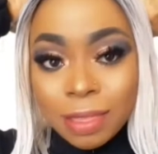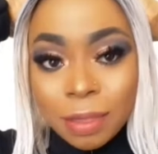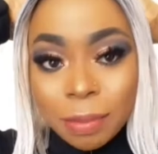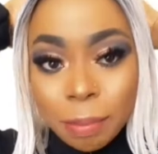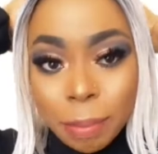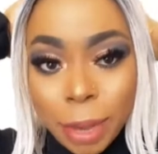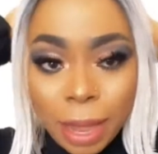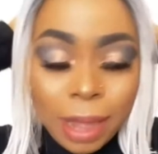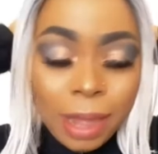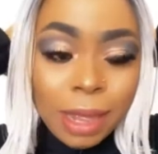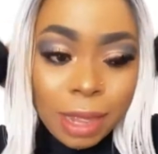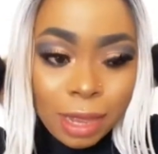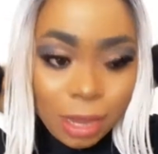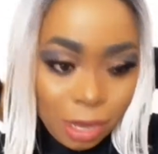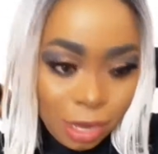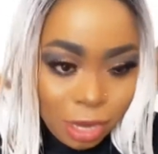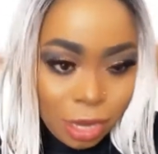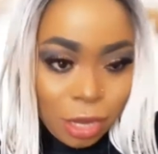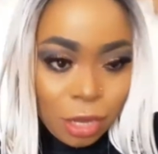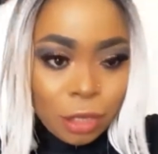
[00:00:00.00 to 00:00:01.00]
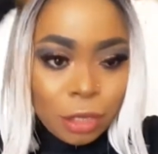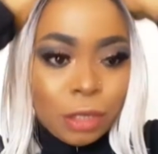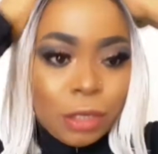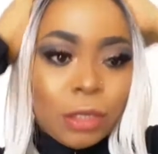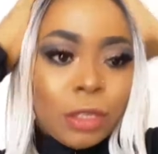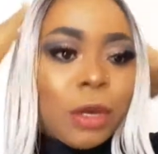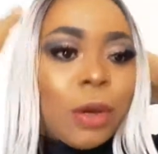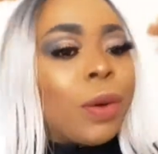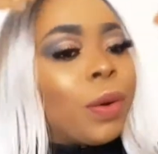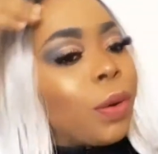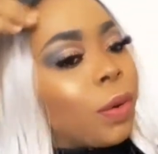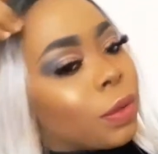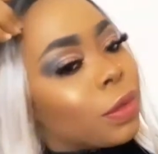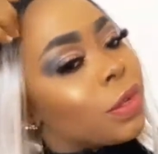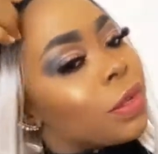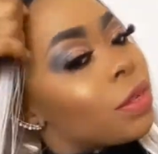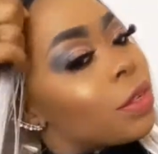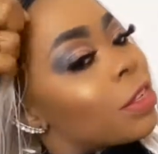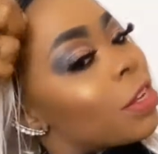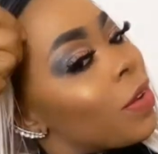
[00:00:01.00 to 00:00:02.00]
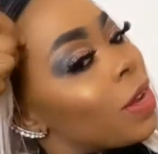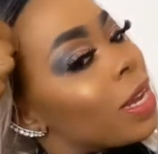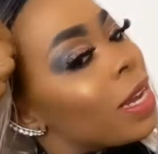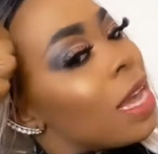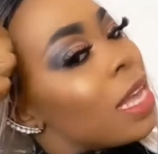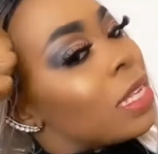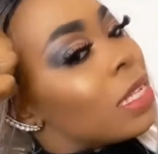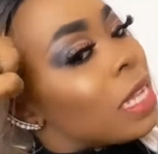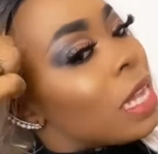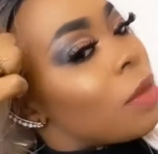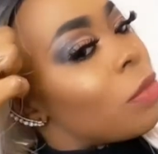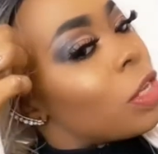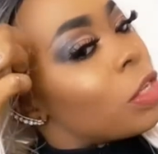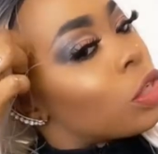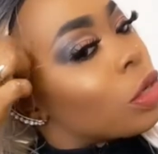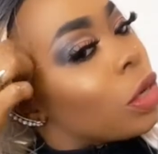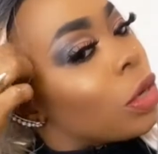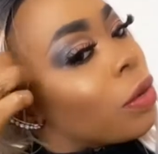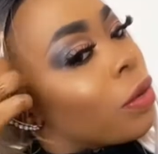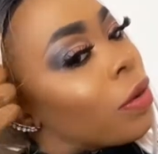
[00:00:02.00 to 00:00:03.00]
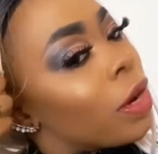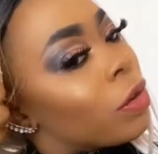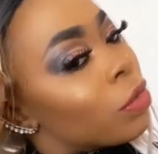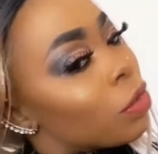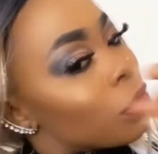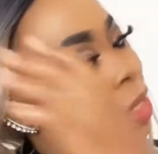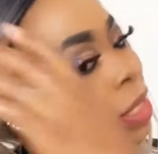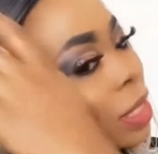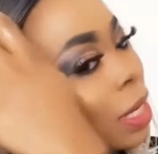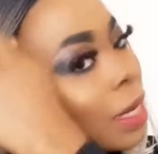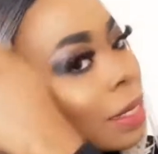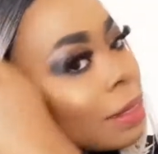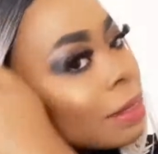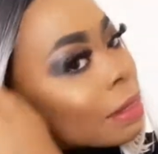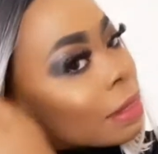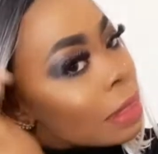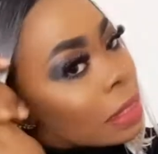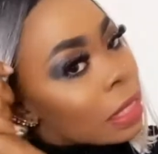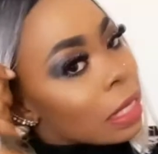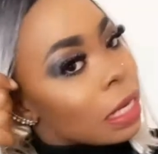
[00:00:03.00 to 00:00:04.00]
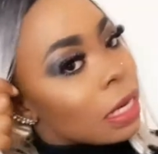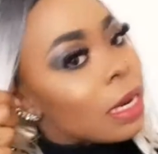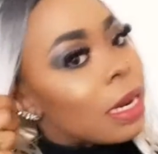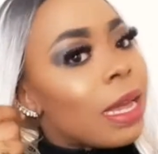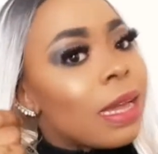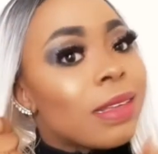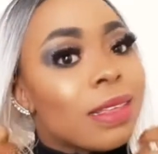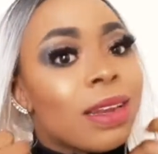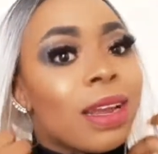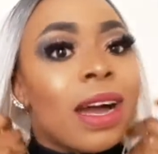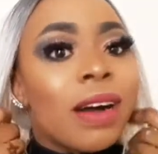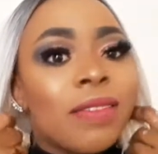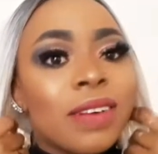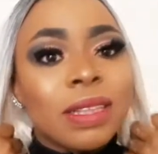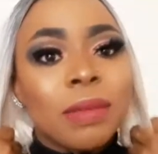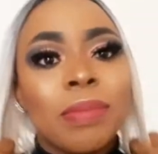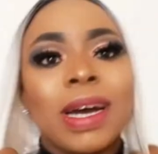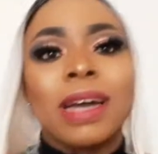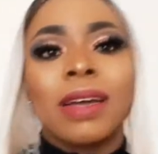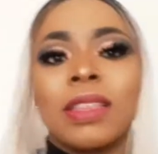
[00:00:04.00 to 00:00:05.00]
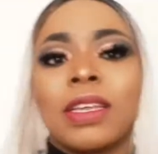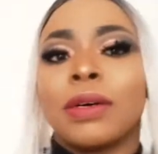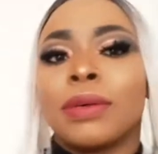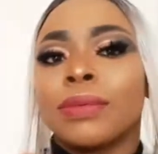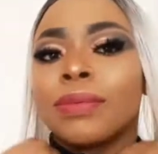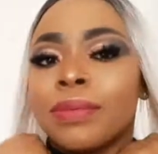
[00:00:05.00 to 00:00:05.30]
at the back so sorry guys let me turn around so you guys can see the length that I have at the back now